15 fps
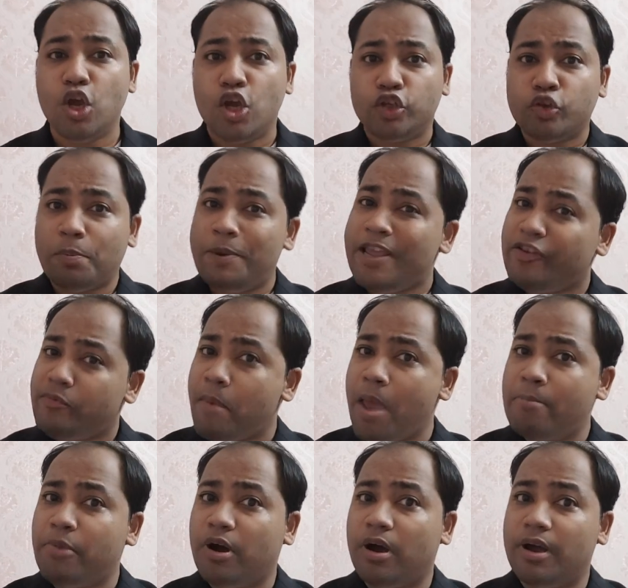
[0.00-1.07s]
So please
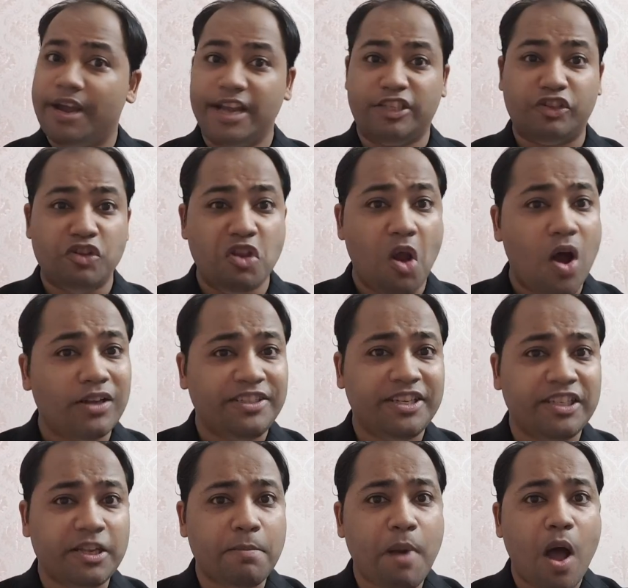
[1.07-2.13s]
remember, it's not
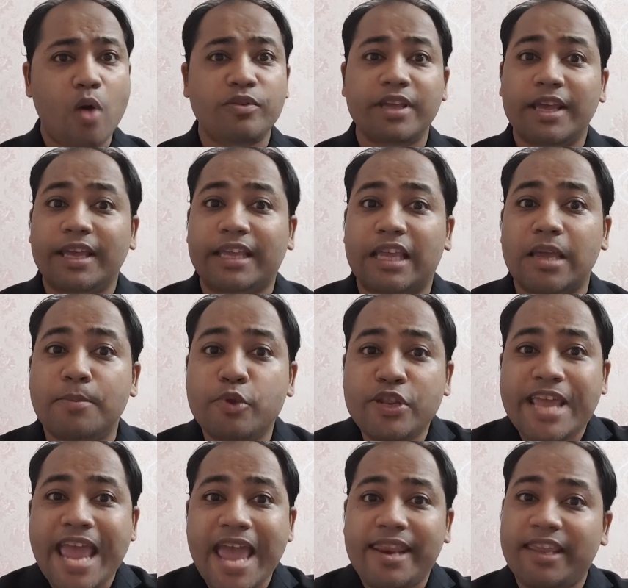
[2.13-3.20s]
just about
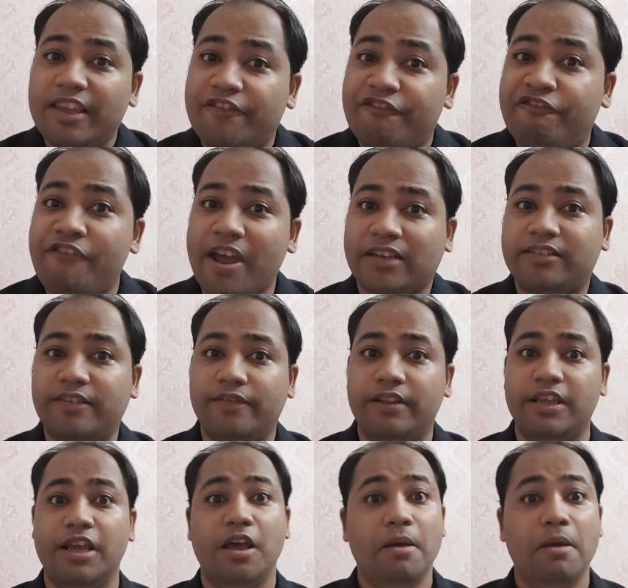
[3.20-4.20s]
communicating effectively,